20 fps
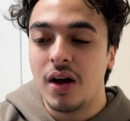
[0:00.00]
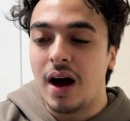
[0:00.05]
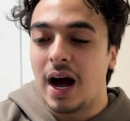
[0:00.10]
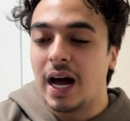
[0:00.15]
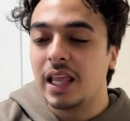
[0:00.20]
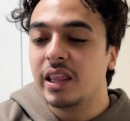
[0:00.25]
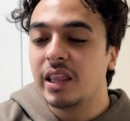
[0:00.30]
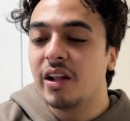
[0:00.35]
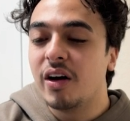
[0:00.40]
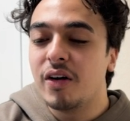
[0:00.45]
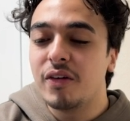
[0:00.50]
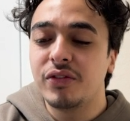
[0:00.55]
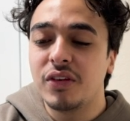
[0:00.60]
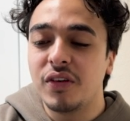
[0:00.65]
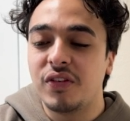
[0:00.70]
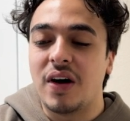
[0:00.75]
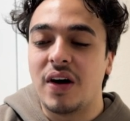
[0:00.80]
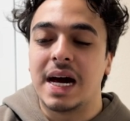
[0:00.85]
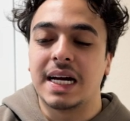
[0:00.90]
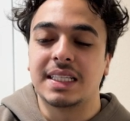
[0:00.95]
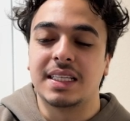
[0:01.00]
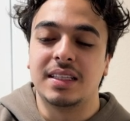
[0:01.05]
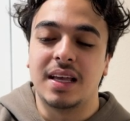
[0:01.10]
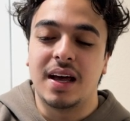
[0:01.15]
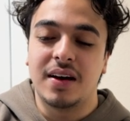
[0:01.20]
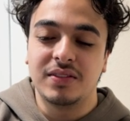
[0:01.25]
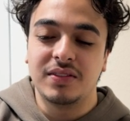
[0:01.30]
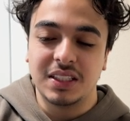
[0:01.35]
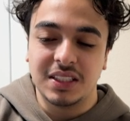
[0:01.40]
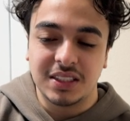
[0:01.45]
I love the fact that they
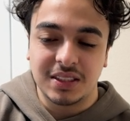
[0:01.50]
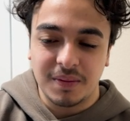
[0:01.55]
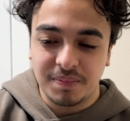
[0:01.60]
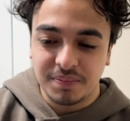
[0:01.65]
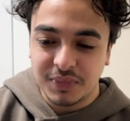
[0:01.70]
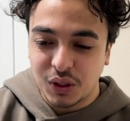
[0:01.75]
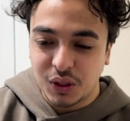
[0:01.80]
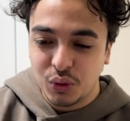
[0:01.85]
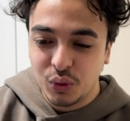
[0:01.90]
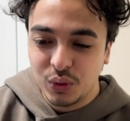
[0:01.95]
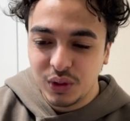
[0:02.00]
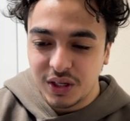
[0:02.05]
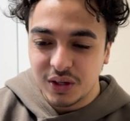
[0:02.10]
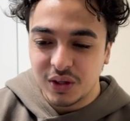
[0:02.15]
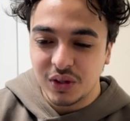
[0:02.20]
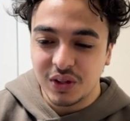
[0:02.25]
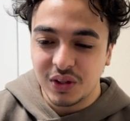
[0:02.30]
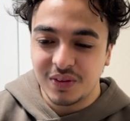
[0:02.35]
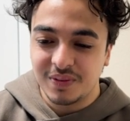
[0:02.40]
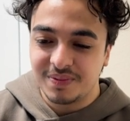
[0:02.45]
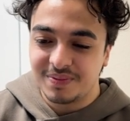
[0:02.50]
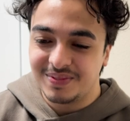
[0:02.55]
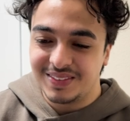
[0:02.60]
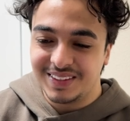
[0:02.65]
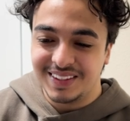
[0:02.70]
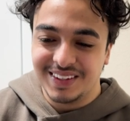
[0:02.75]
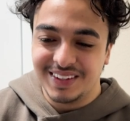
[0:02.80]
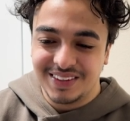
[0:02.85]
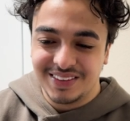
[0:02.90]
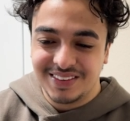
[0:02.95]
have these cool little,
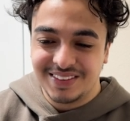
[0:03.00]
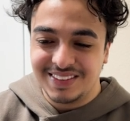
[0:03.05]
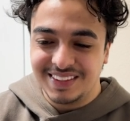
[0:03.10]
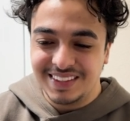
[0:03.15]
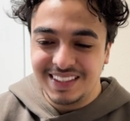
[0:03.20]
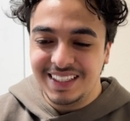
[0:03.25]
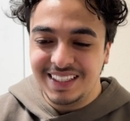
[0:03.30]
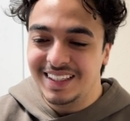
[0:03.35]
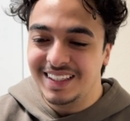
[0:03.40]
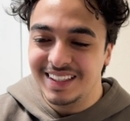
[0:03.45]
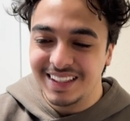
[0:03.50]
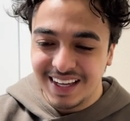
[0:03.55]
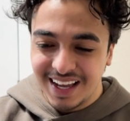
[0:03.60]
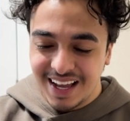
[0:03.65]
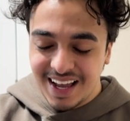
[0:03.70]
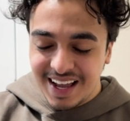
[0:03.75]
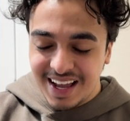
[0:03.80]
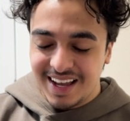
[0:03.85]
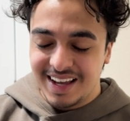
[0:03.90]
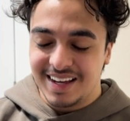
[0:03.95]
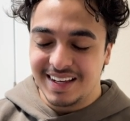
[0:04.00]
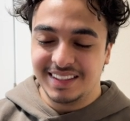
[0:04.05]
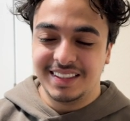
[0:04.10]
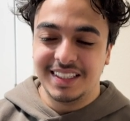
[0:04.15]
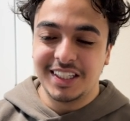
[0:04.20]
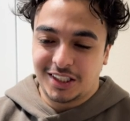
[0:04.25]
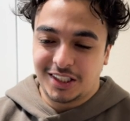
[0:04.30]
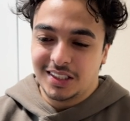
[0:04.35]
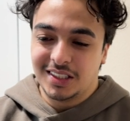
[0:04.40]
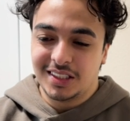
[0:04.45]
you know, neat
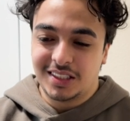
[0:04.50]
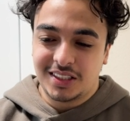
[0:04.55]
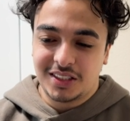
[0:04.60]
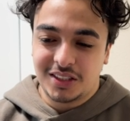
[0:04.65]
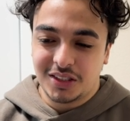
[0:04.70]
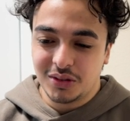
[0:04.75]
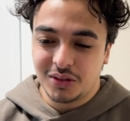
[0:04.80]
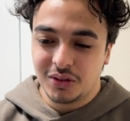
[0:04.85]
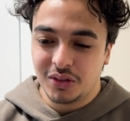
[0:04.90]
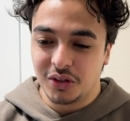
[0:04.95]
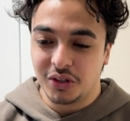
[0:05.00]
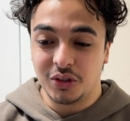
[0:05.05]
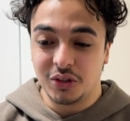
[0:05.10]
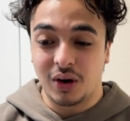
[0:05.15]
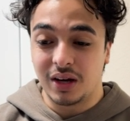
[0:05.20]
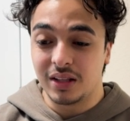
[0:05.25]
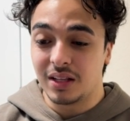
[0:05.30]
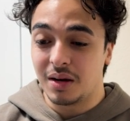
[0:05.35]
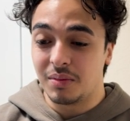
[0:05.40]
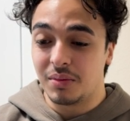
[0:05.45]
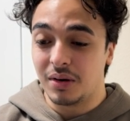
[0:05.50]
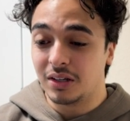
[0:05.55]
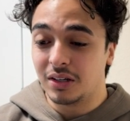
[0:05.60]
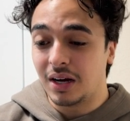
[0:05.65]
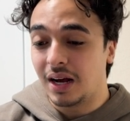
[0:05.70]
additions to their U I library.